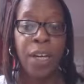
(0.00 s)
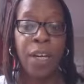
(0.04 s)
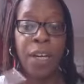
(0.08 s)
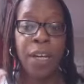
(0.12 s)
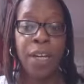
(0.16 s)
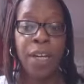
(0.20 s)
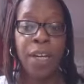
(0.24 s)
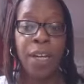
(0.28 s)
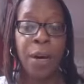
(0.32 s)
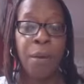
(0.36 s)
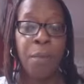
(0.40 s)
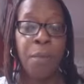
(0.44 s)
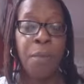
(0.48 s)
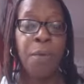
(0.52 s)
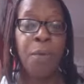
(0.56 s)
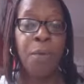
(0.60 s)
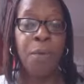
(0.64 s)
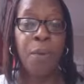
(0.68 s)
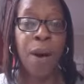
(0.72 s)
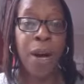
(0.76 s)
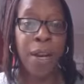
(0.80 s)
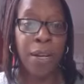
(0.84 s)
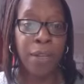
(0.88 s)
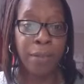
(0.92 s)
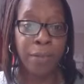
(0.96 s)
Number
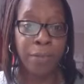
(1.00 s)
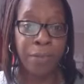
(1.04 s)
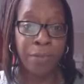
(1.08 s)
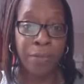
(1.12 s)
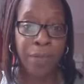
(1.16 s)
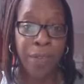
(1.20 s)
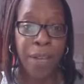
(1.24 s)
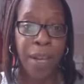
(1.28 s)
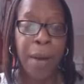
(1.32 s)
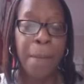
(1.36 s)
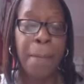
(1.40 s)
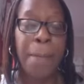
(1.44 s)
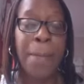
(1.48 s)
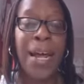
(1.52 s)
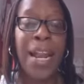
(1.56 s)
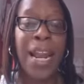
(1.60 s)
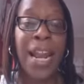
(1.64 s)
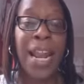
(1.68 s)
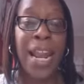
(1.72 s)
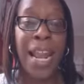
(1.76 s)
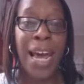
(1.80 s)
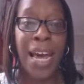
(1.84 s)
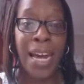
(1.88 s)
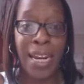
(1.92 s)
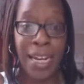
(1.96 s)
one,
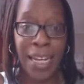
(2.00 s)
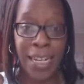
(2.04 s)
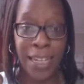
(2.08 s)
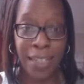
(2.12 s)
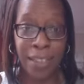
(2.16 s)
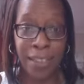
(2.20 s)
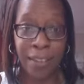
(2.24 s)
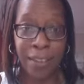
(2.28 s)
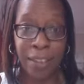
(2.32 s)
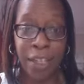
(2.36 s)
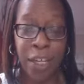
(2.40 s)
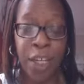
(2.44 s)
planning.